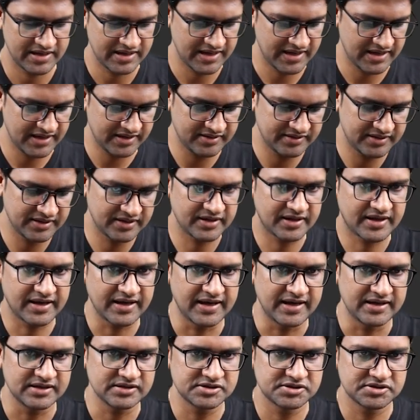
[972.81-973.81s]
and then
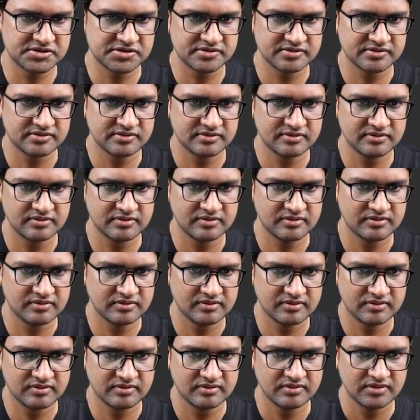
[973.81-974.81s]
catch.
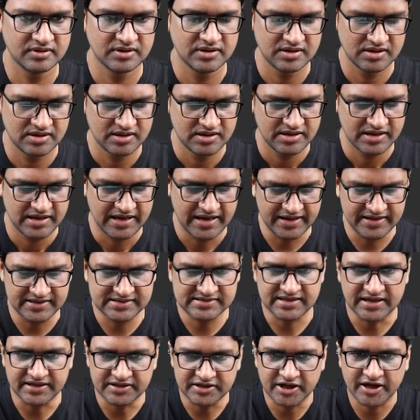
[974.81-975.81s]
And
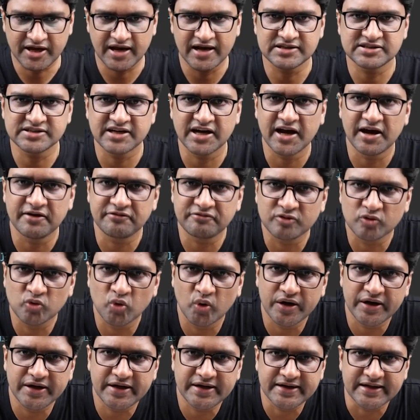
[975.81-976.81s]
inside the catch, I have to
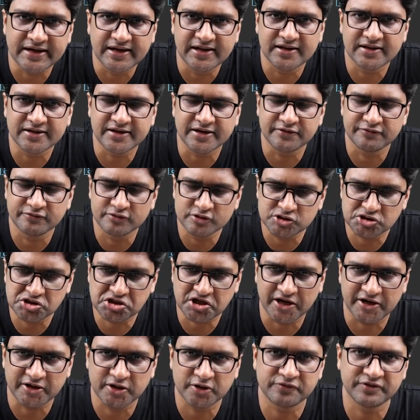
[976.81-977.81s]
go and tell that which
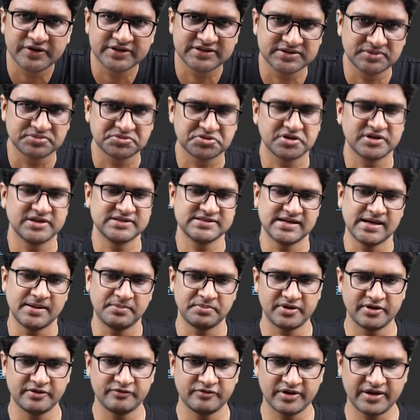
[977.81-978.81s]
kind of exception has
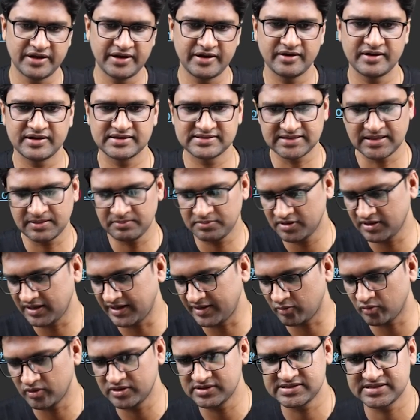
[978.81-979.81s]
happened. For here example,
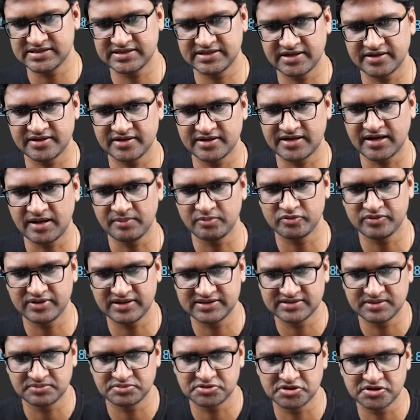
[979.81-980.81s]
I go and see that the type of the
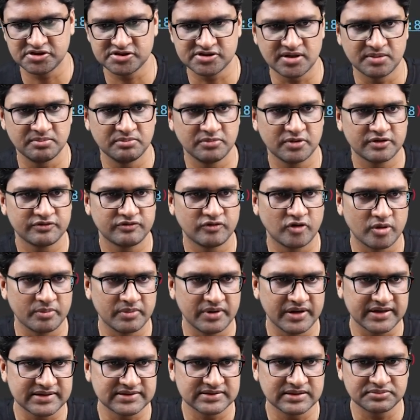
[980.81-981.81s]
exception is number
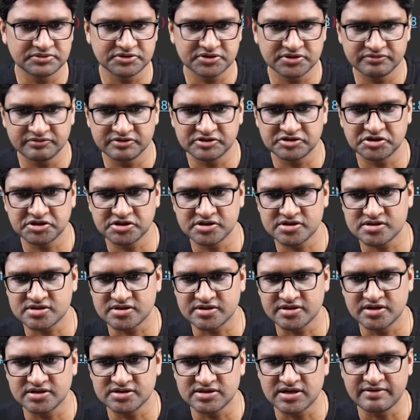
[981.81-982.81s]
format exception, which is
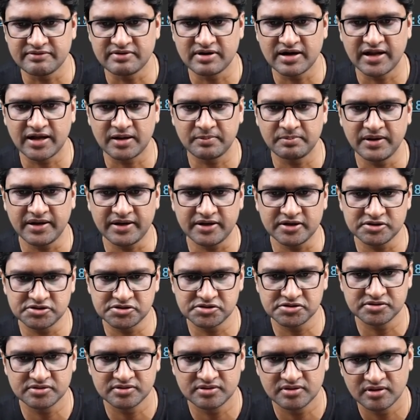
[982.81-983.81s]
in the Java lang
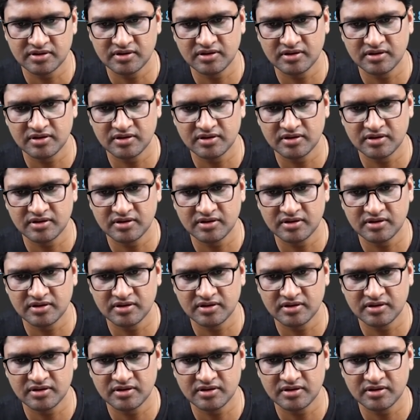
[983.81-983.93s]
package.